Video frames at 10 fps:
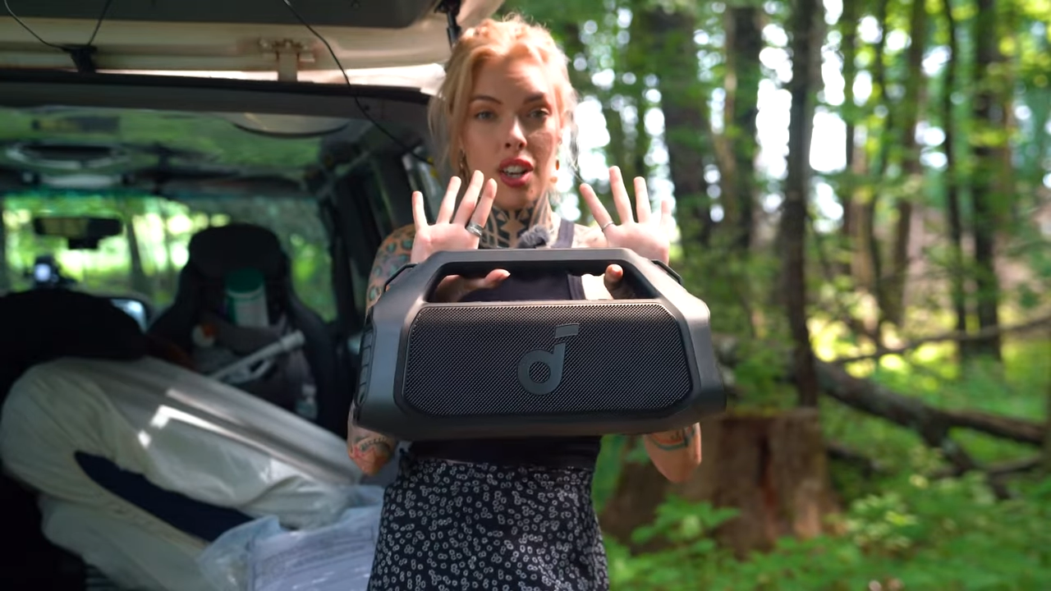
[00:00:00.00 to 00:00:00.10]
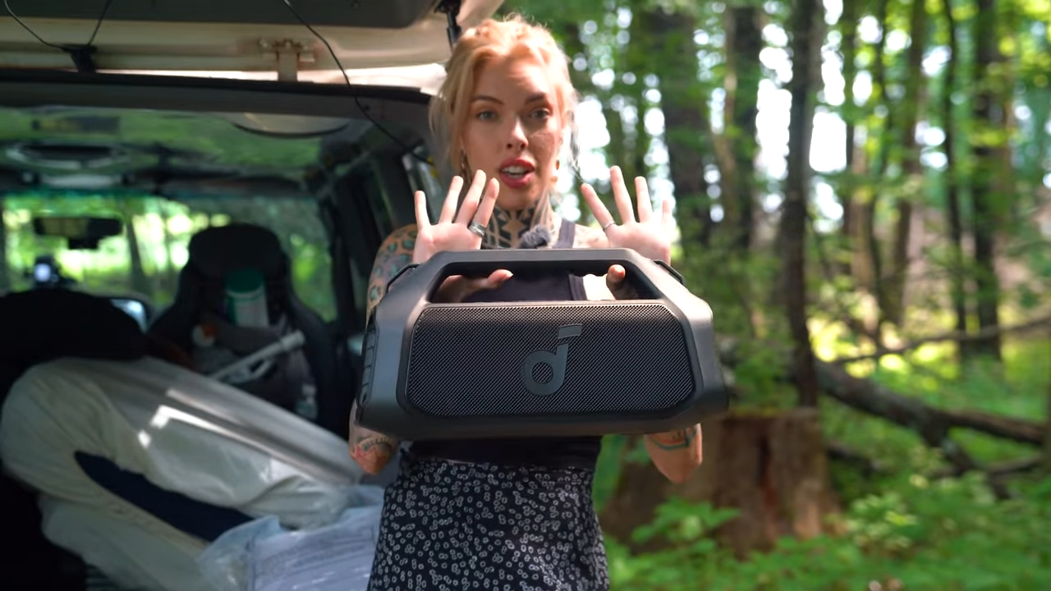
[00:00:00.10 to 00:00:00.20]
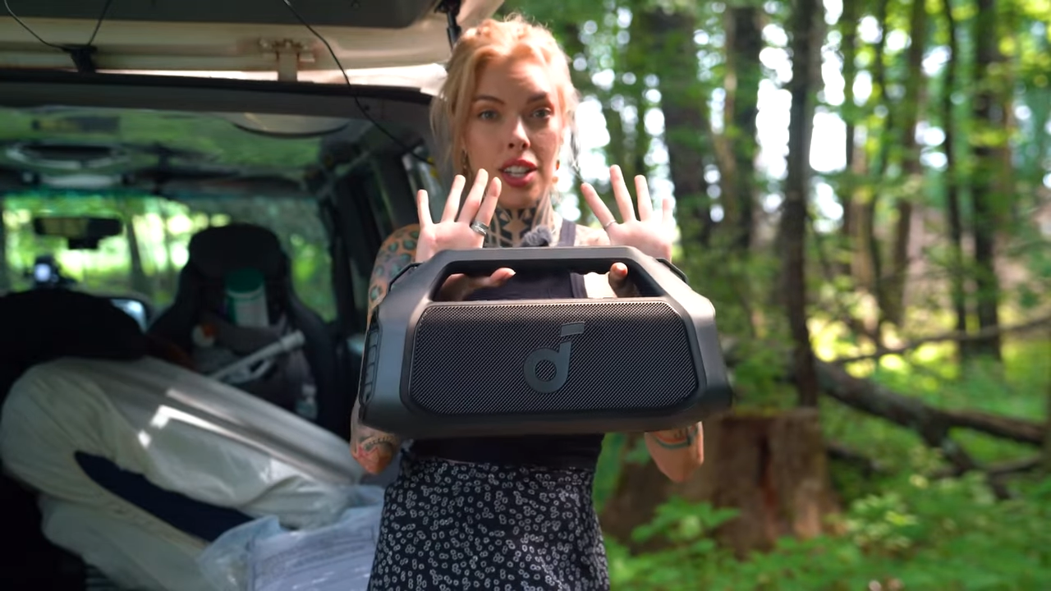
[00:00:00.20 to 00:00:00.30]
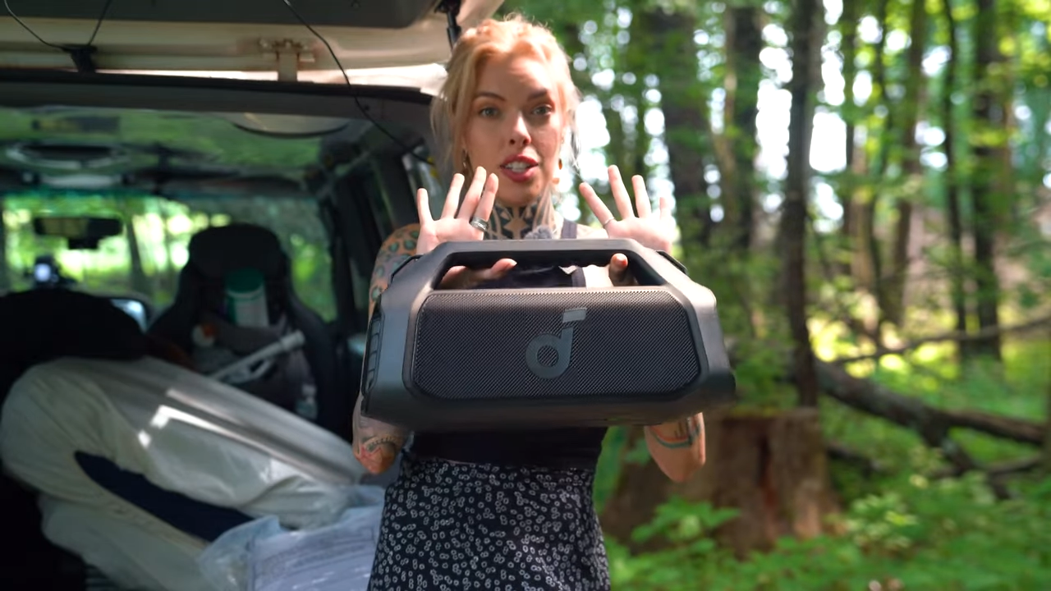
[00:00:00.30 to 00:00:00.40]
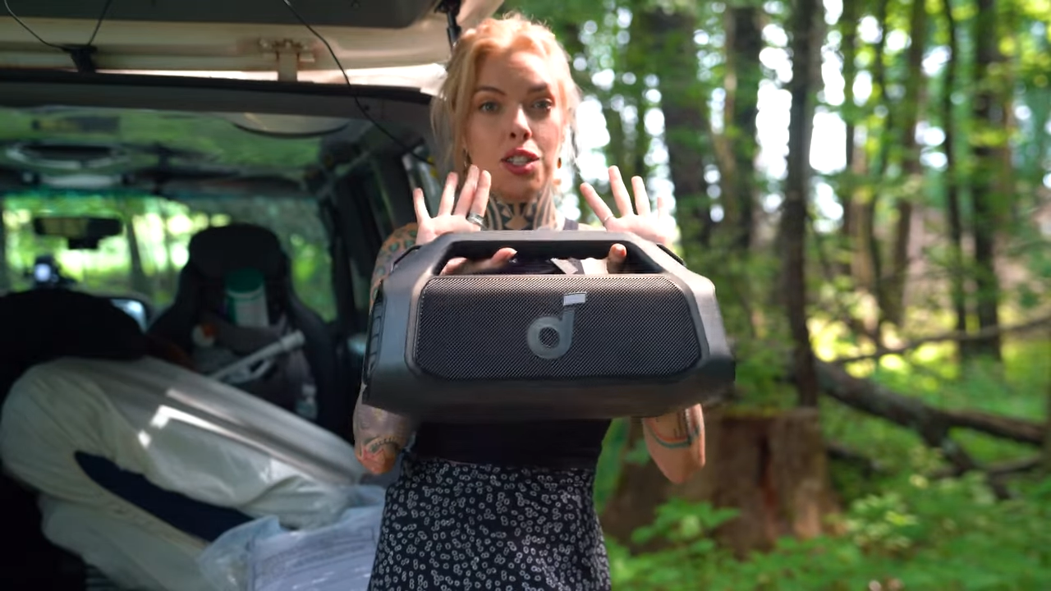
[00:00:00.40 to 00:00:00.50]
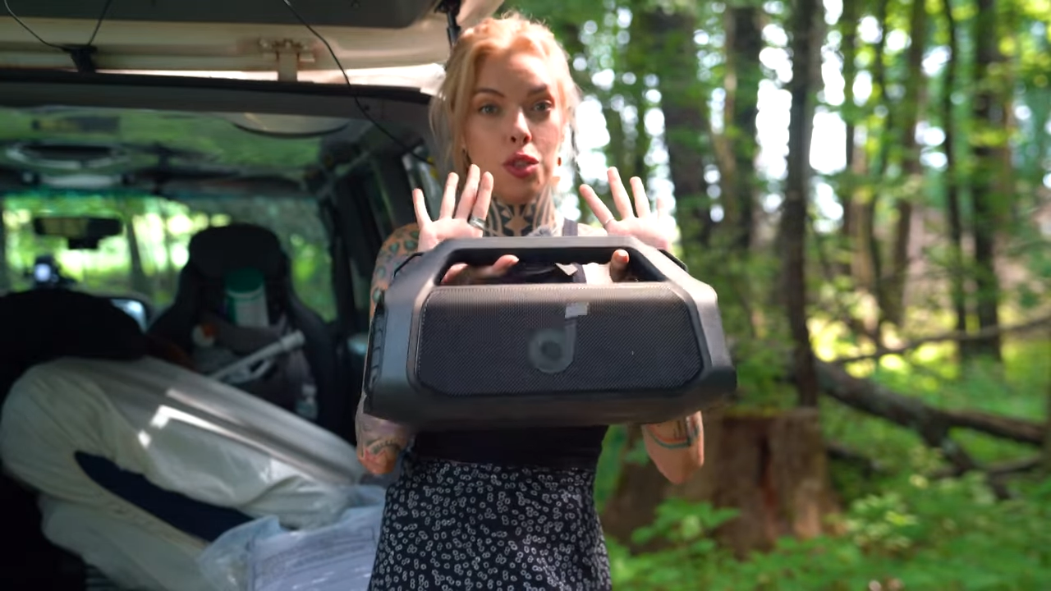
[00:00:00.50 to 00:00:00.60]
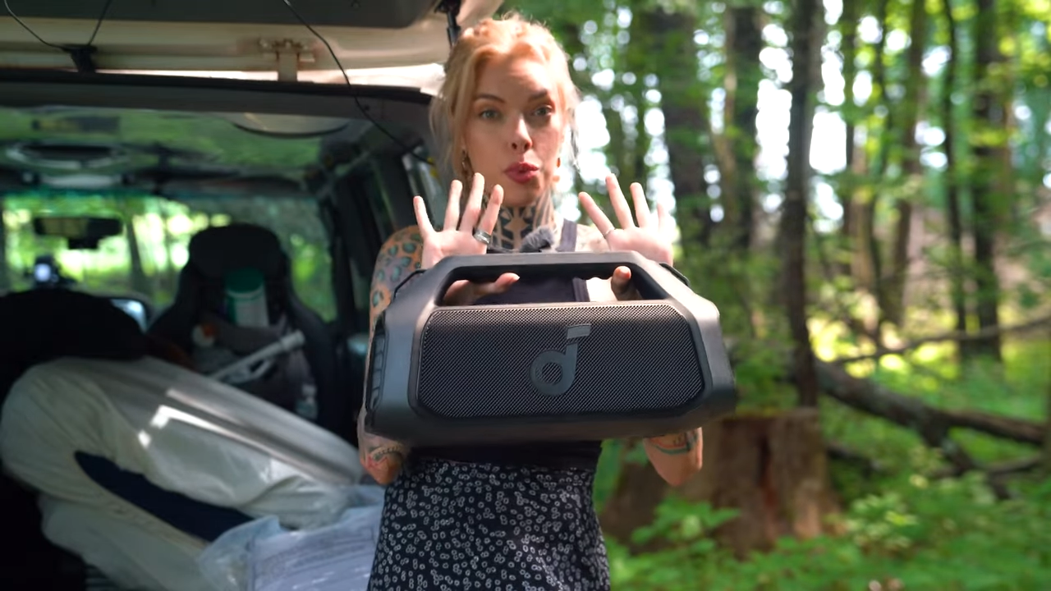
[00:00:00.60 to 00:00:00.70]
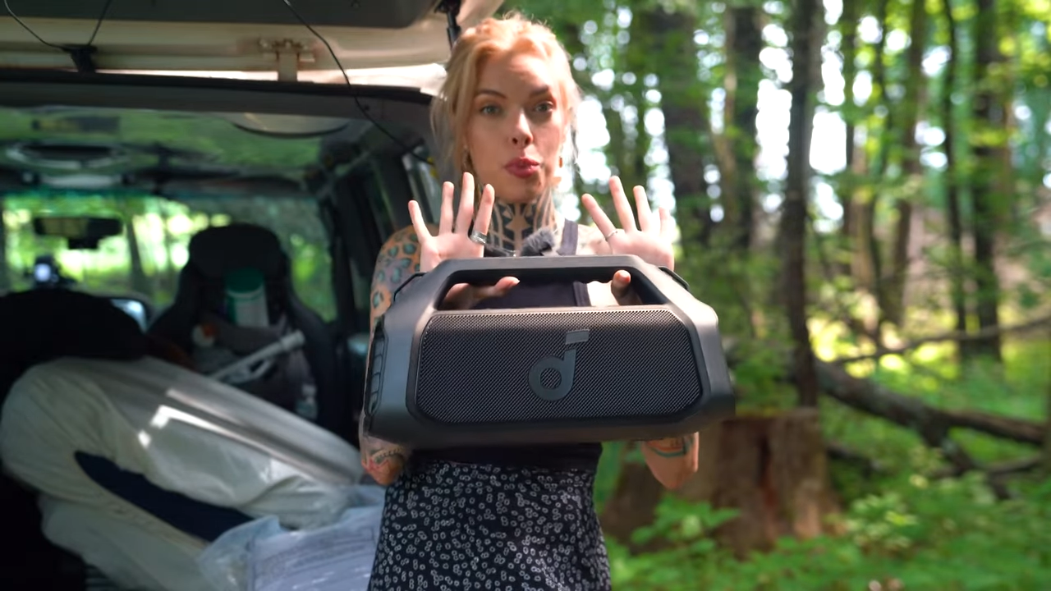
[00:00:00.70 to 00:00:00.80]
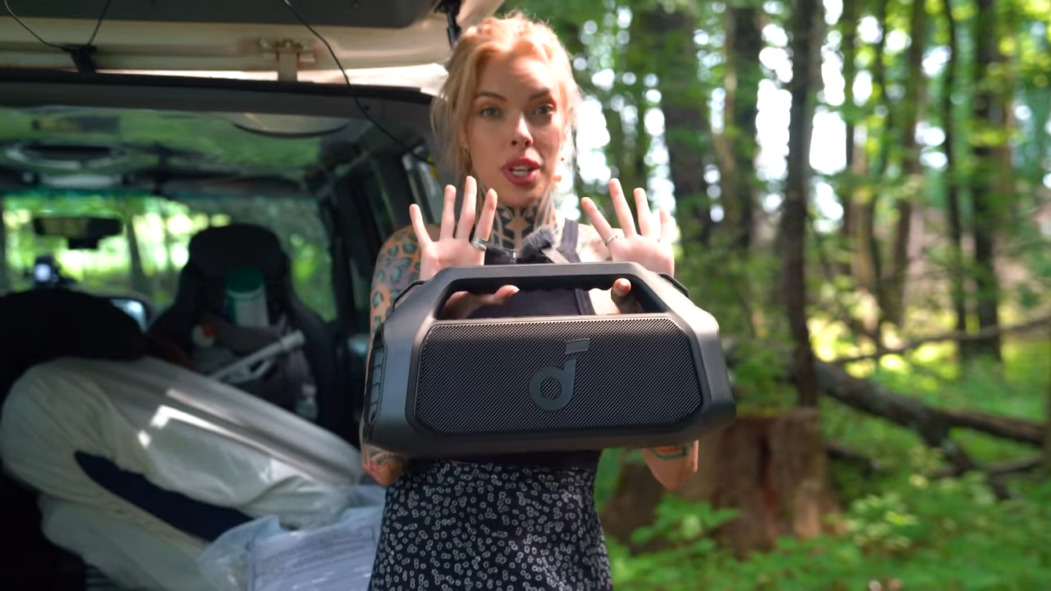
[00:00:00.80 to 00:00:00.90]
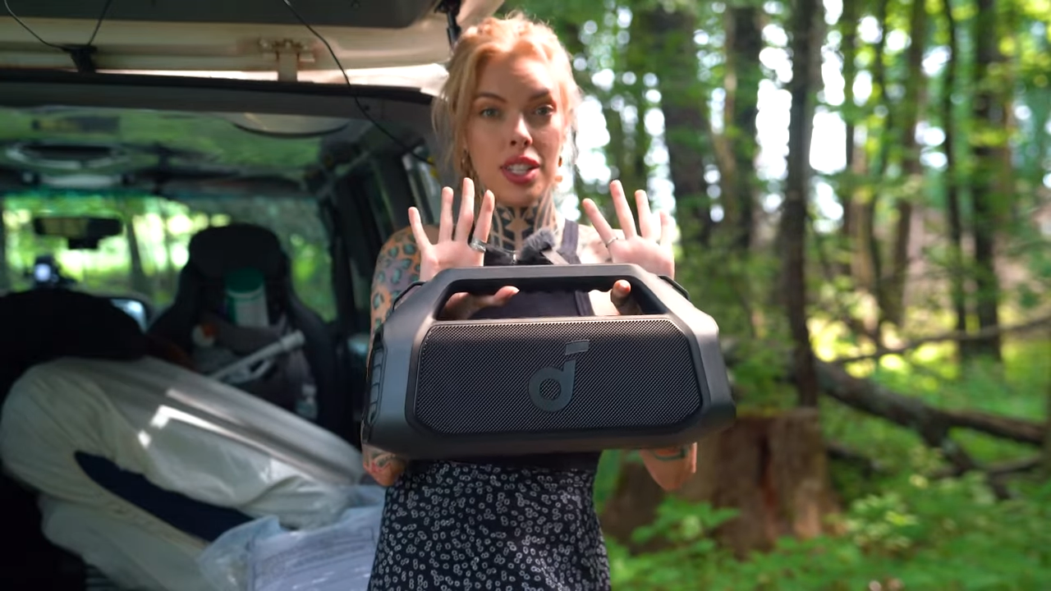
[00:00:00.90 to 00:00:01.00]
and it's
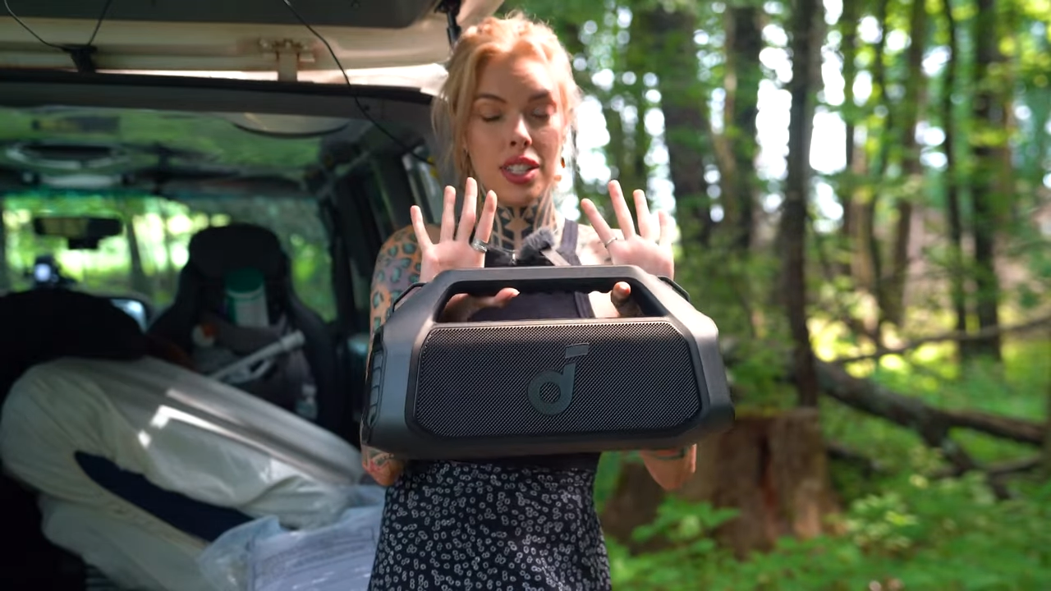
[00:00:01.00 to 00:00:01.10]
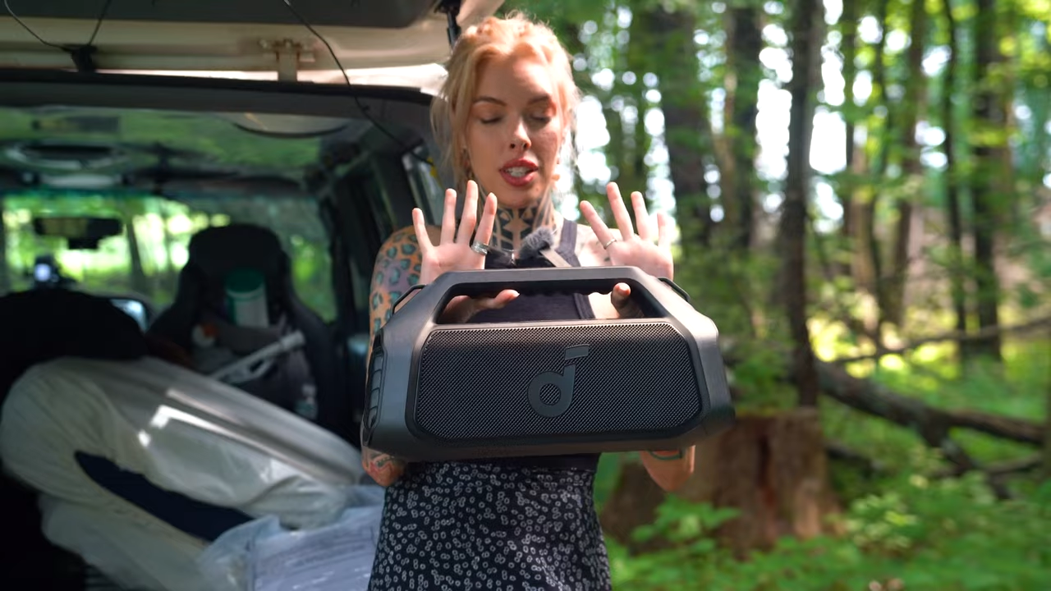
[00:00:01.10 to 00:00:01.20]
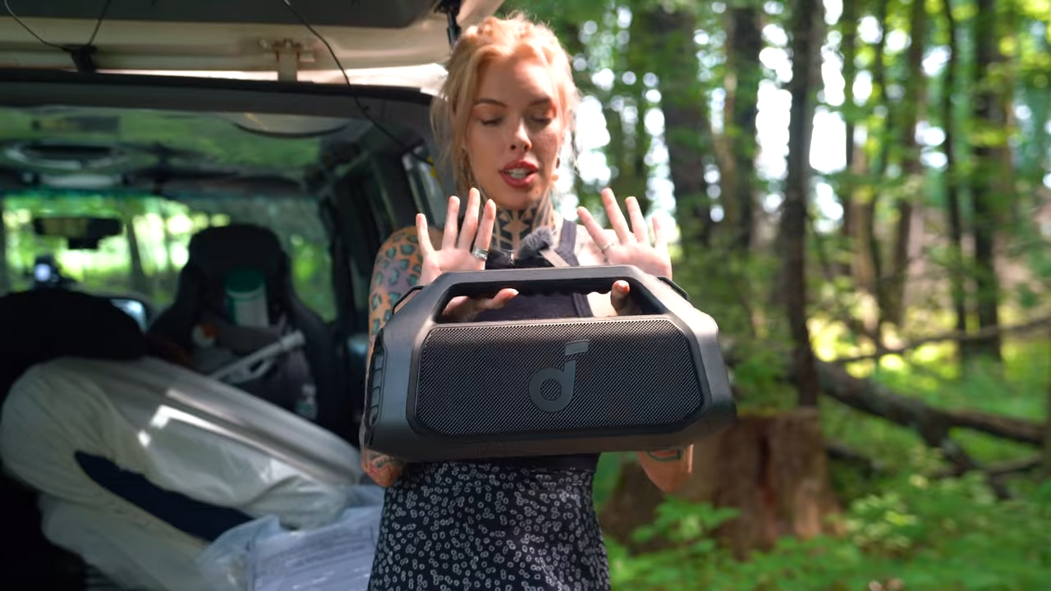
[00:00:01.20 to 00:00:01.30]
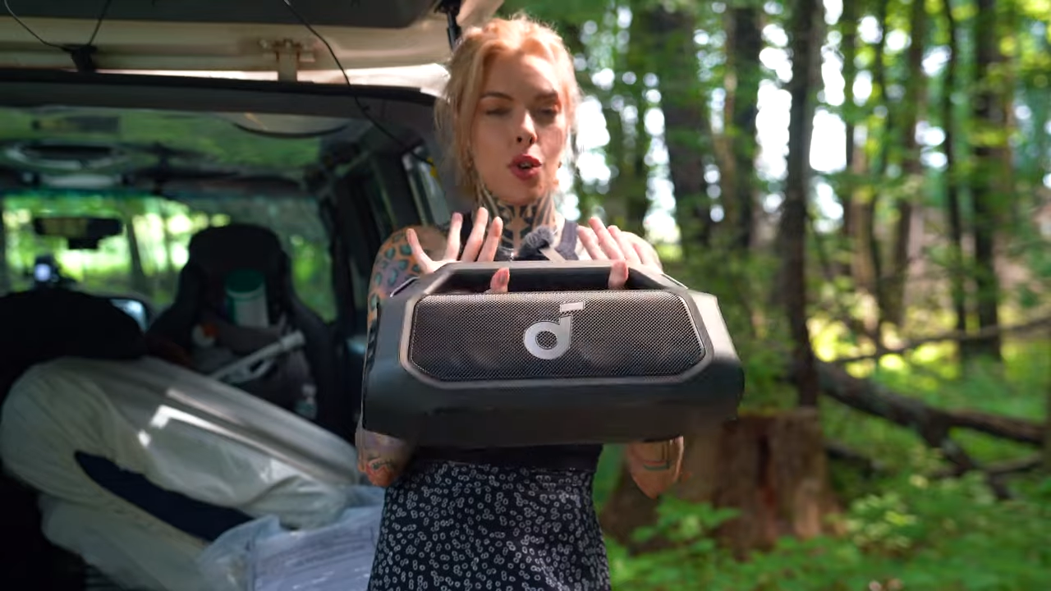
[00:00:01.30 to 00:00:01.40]
super bassy.